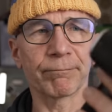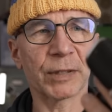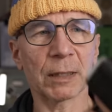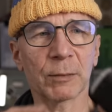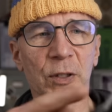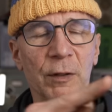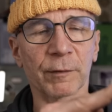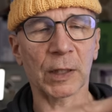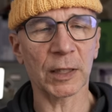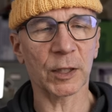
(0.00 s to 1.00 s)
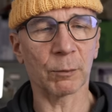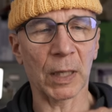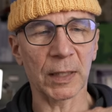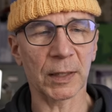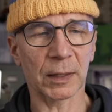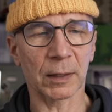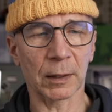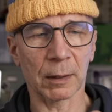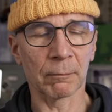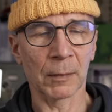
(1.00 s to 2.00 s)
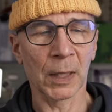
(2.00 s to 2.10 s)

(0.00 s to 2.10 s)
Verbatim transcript: some sort of customized uh,